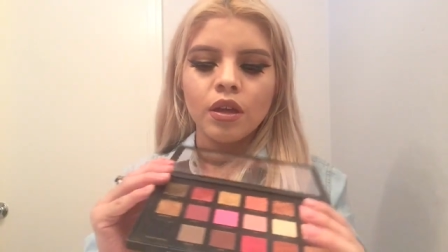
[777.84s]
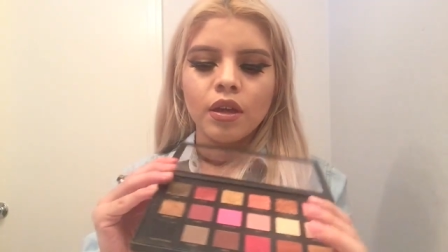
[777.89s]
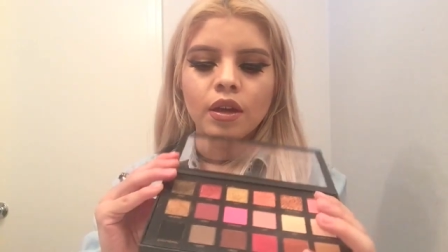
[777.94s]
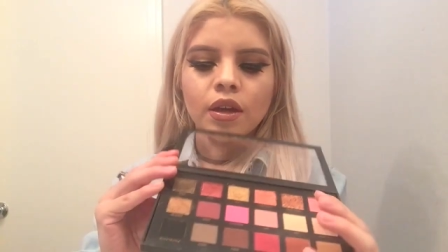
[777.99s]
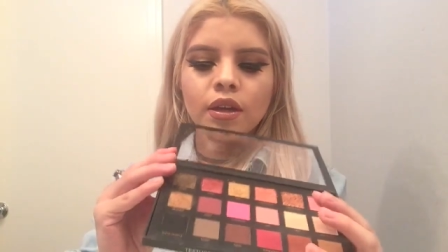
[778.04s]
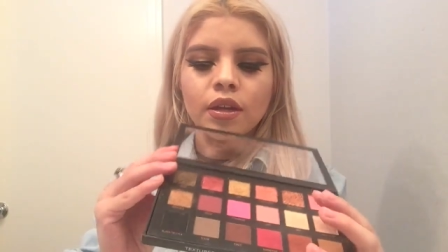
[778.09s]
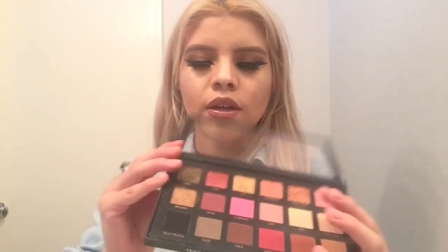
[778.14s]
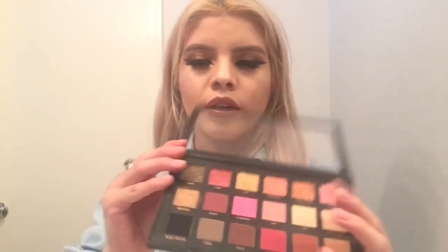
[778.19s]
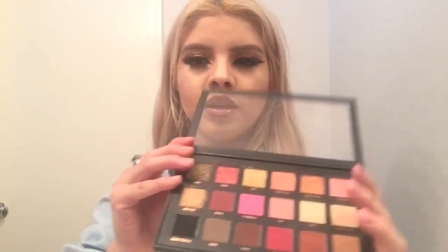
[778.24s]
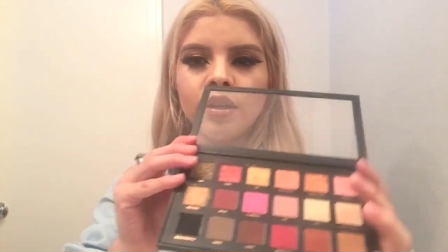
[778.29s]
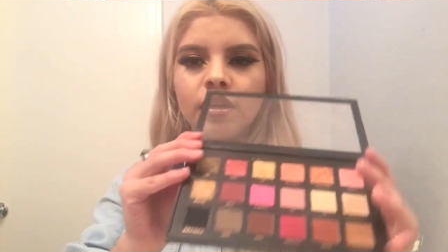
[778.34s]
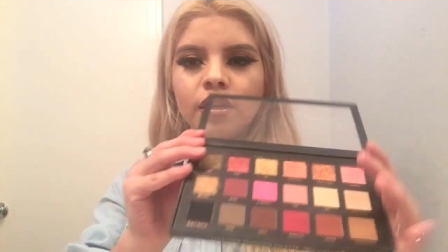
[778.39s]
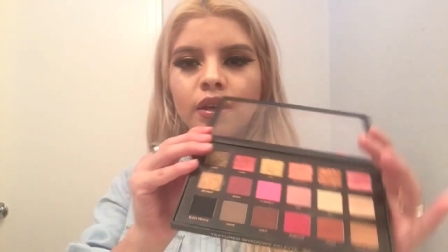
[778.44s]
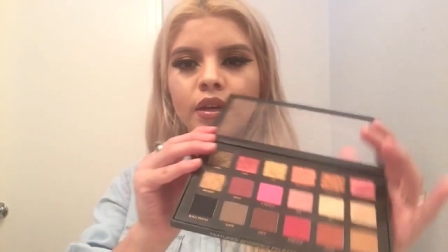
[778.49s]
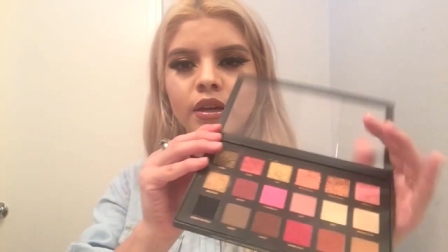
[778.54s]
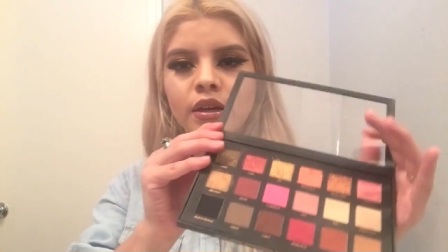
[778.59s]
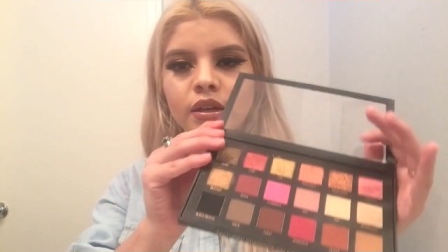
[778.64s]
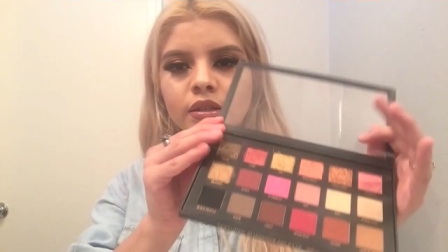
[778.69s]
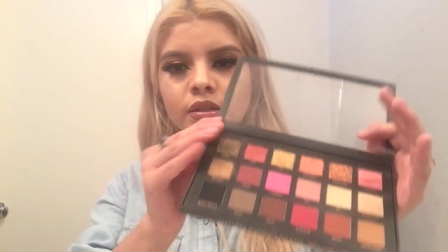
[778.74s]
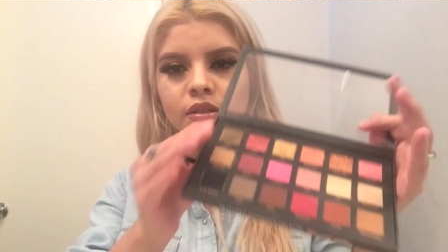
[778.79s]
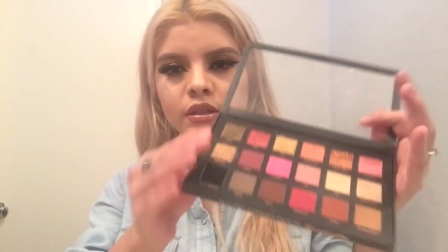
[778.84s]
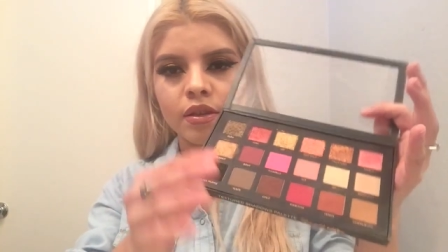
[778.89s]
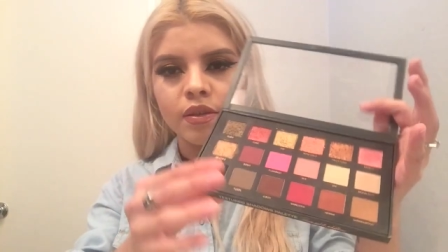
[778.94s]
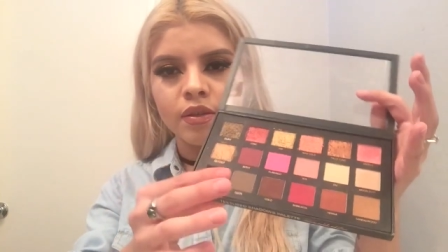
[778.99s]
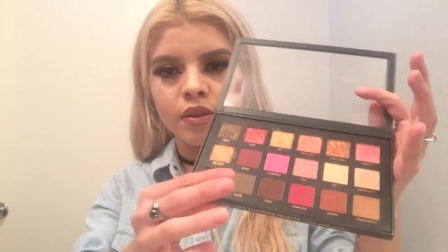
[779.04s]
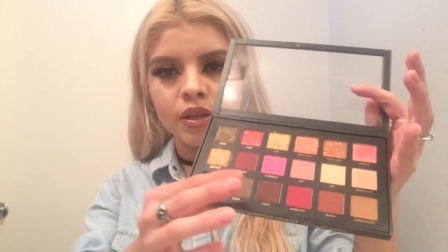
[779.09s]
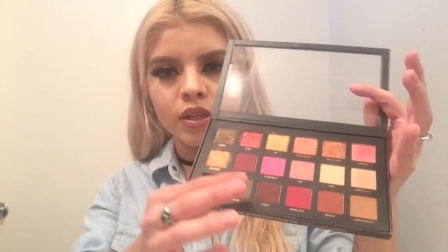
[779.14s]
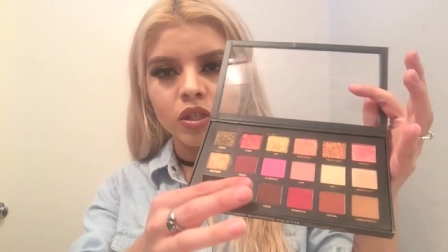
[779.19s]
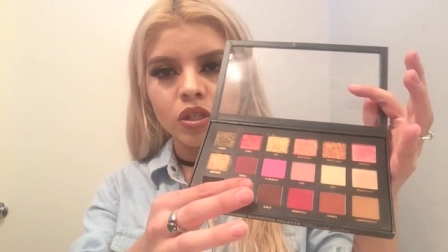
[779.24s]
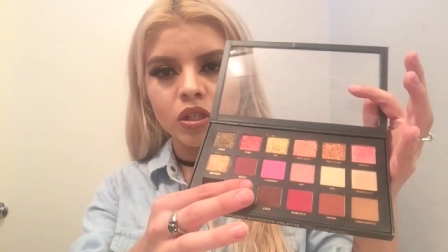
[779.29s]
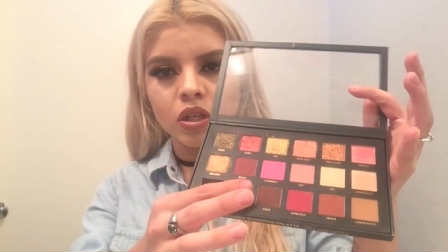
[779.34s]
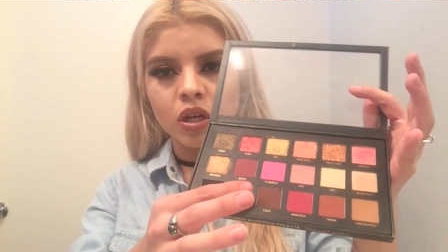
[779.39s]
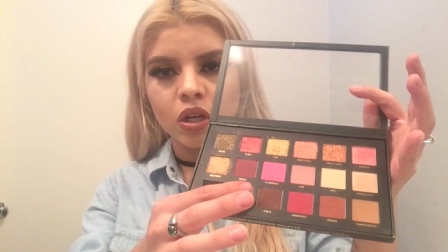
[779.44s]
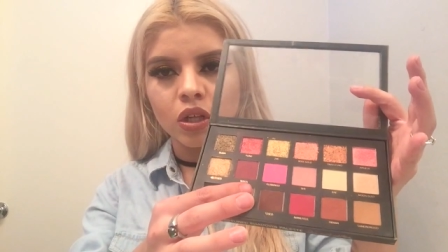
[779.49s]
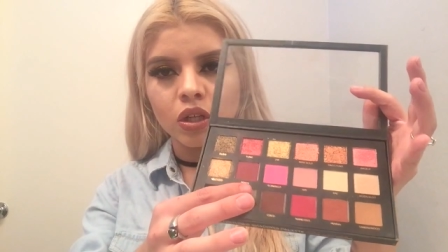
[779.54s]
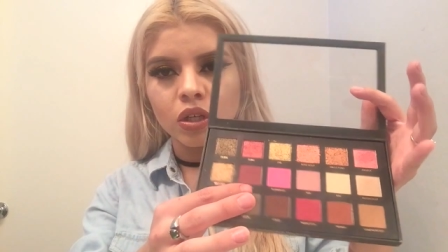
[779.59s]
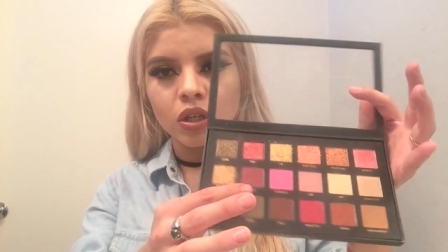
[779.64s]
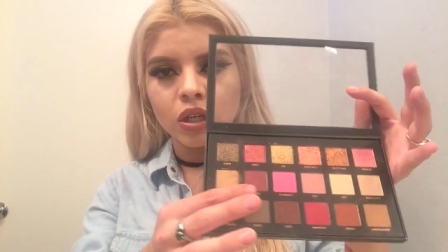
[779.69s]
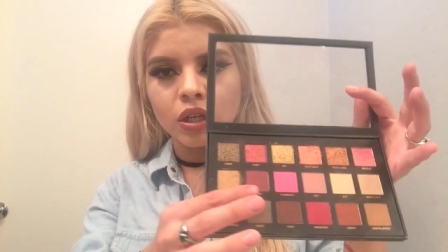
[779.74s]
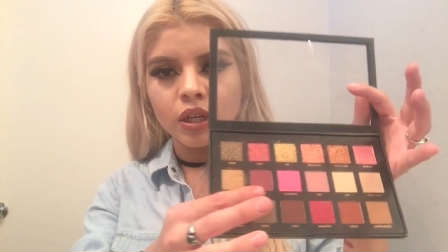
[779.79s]
and it is this
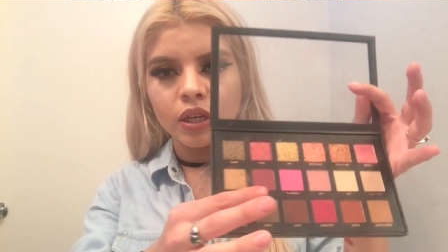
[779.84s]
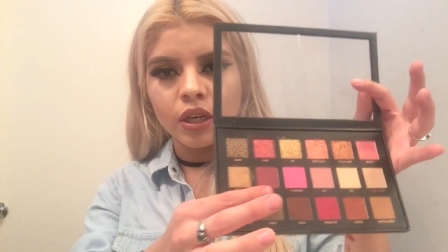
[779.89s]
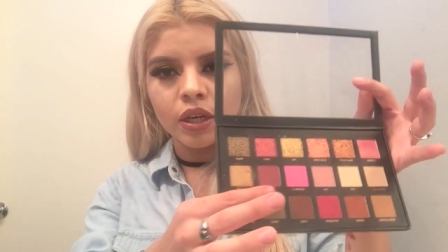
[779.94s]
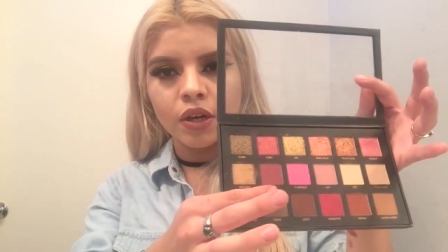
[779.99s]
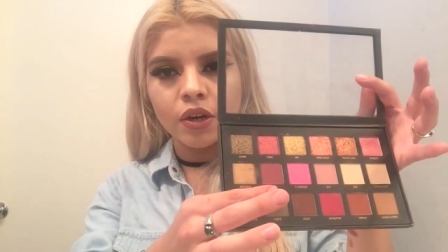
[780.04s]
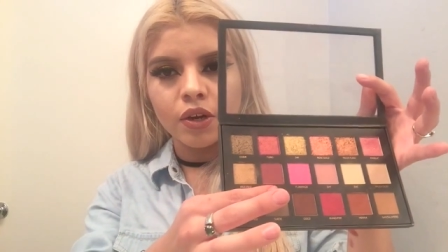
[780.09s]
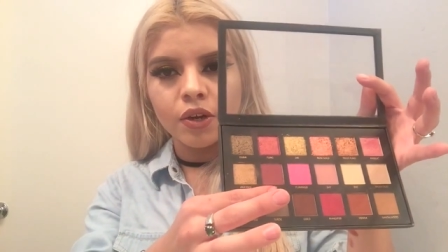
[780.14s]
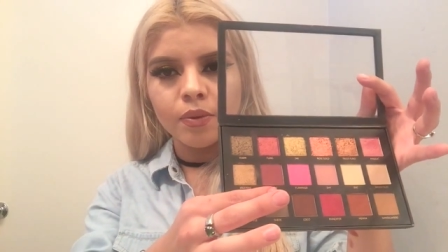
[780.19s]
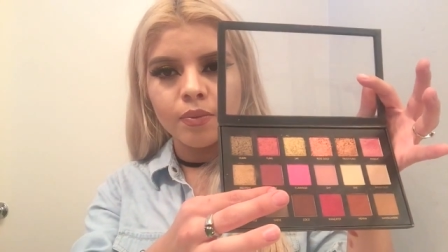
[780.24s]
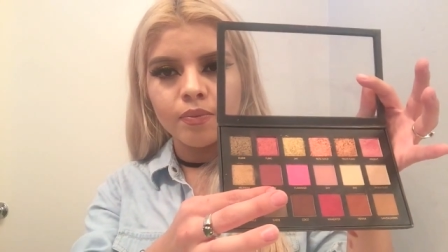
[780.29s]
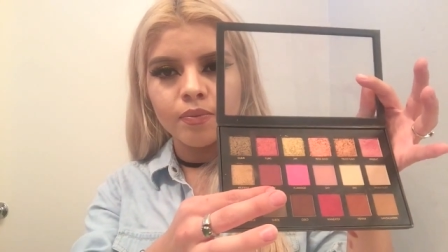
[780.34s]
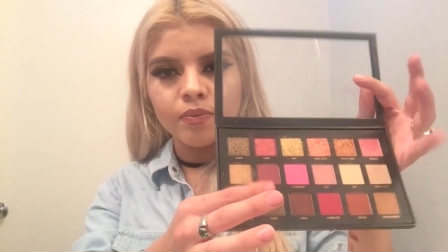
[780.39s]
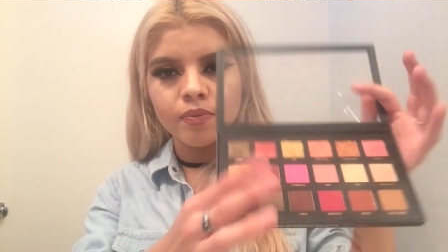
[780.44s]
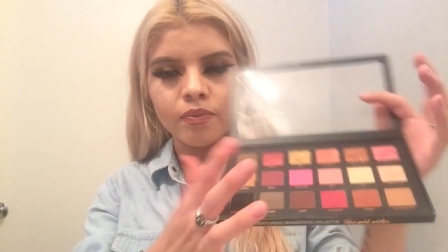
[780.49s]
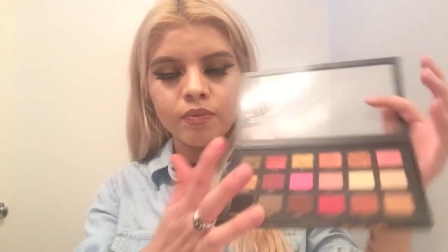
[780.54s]
color here.